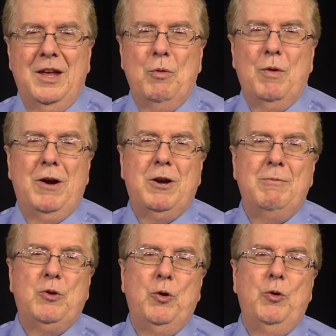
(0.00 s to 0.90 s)

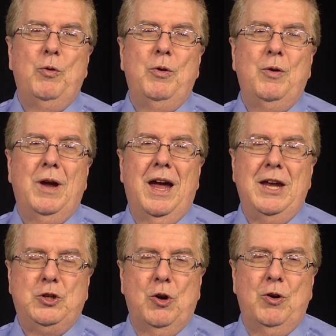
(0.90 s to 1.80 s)
Welcome to a
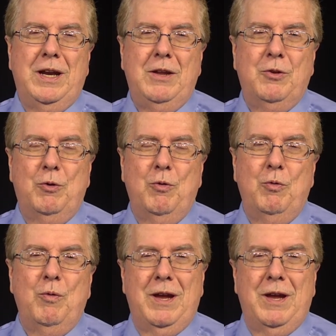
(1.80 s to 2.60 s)
journey through